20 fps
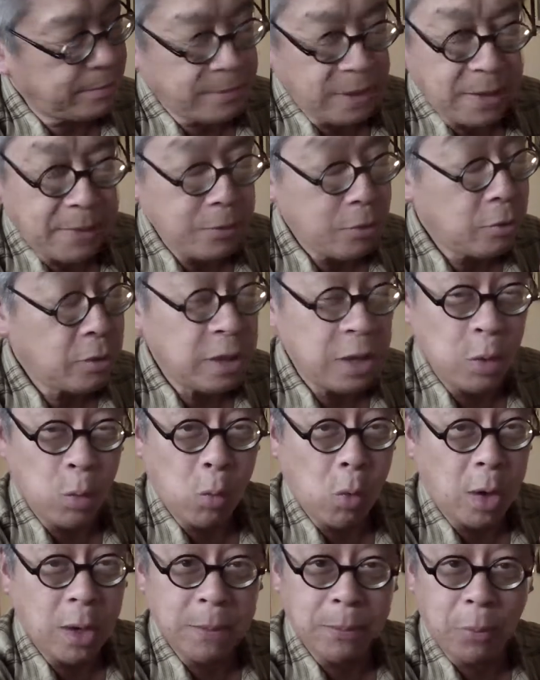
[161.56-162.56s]
maybe only
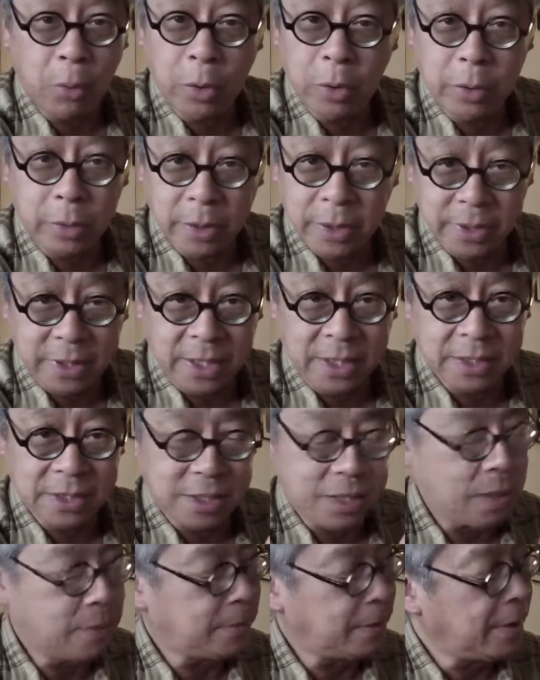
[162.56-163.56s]
one point on the
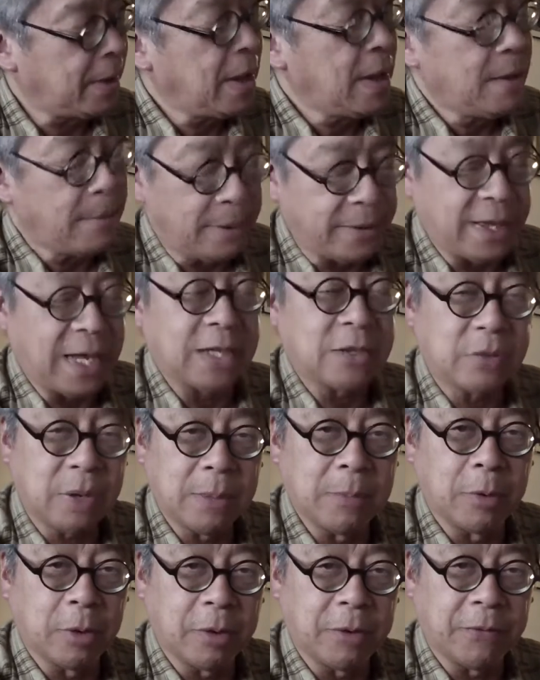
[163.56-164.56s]
densest but that's
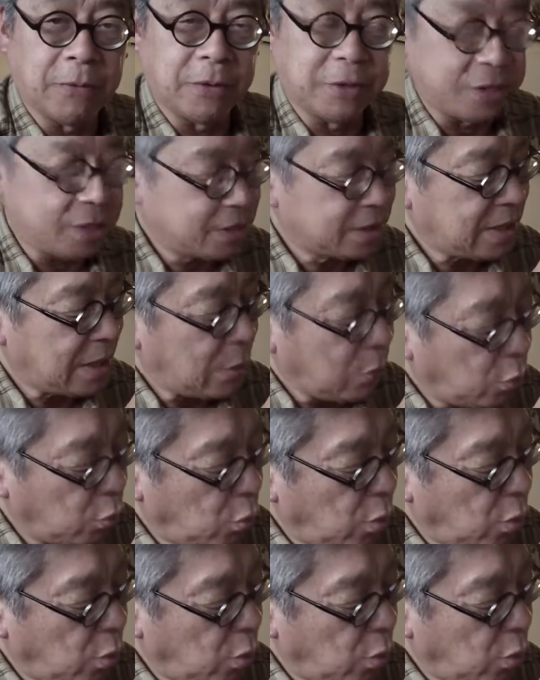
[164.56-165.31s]
what I'm looking for, just that